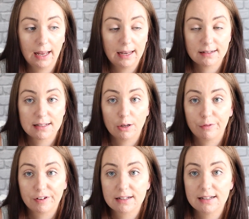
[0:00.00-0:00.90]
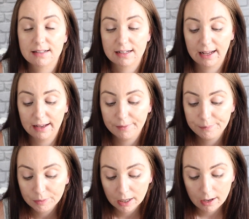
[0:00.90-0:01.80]
It's the obvious, isn't it?
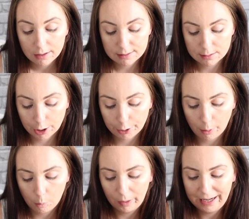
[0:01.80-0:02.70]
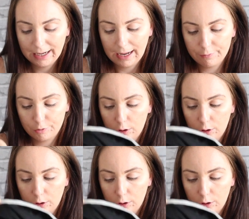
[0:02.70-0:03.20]
So we have